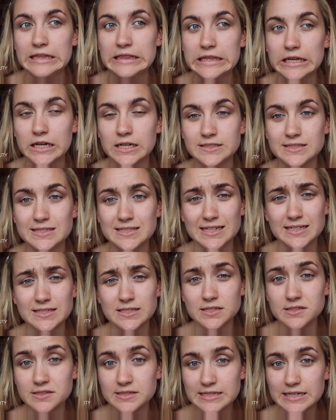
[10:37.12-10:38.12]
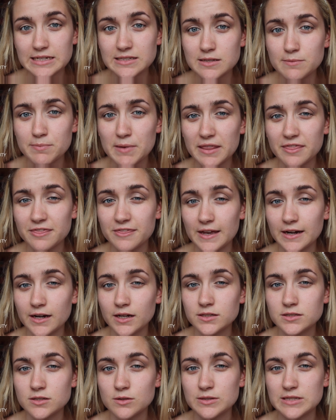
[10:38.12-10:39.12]
the consistency is a bit
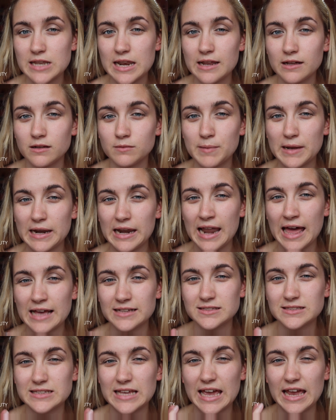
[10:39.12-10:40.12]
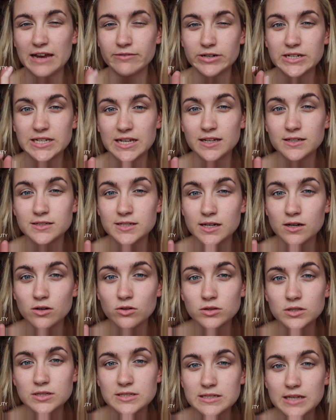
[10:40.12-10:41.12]
thinner, so it's a little bit less irritating
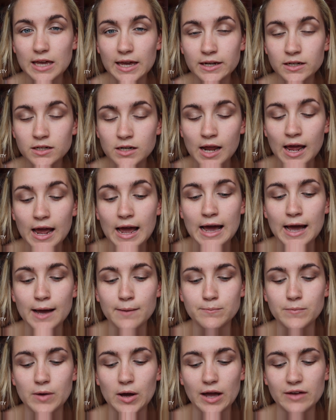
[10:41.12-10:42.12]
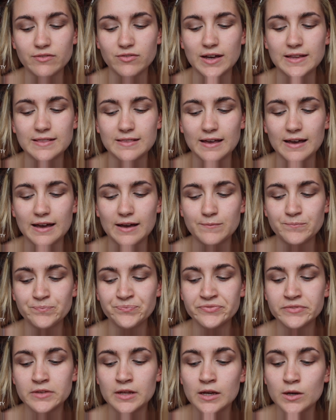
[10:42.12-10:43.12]
on the skin. I find that
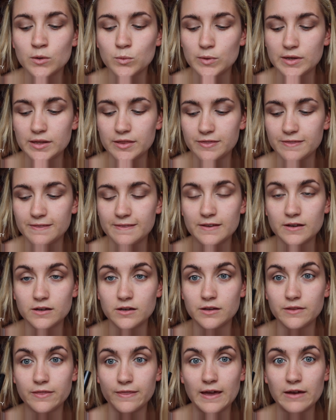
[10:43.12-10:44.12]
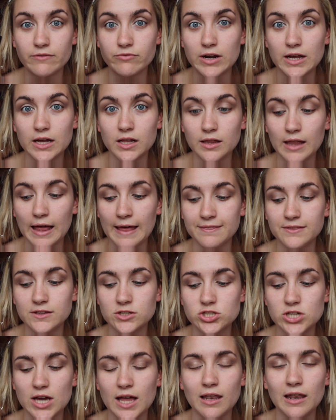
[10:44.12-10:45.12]
with They're Real and the
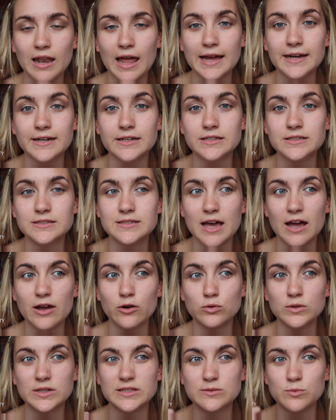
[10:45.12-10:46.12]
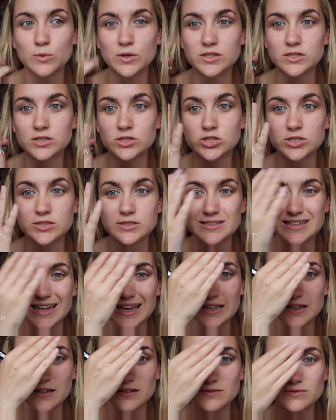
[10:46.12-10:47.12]
gel liners, I always want to just
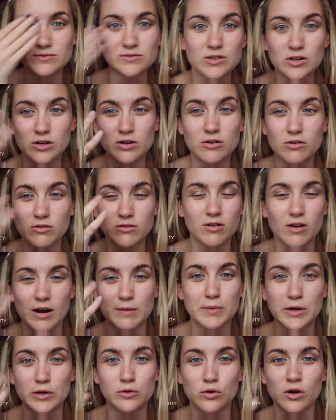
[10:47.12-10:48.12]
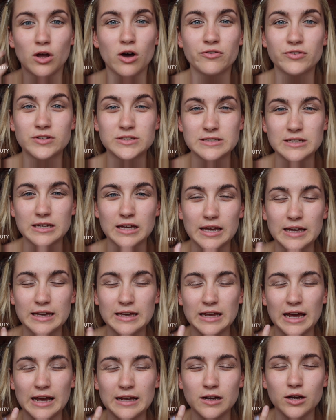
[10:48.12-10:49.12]
like cram it all off because it
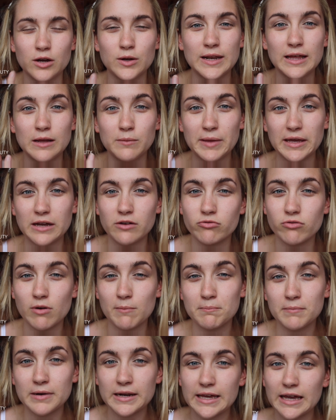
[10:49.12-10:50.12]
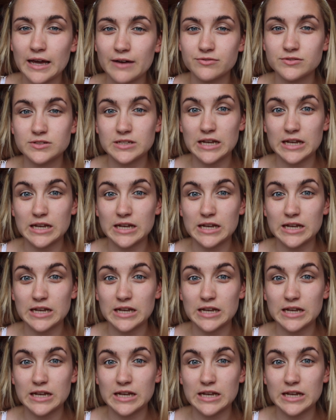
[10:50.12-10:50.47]
can go a little bit crumbly at